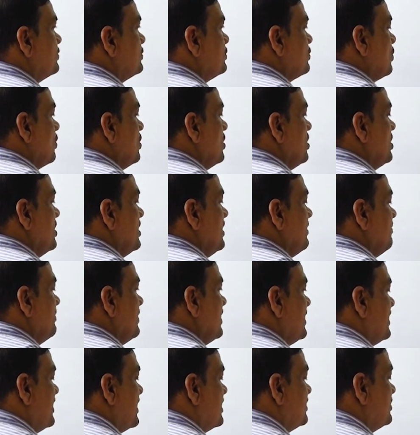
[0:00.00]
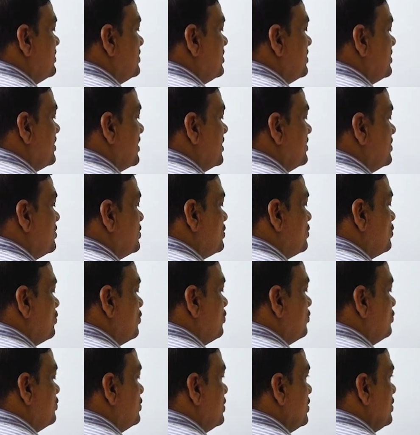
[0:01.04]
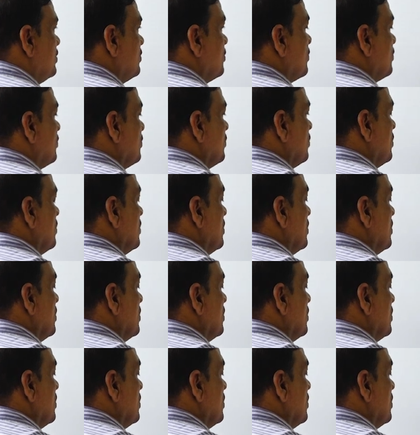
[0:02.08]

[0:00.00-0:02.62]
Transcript: So limit h tends to 0,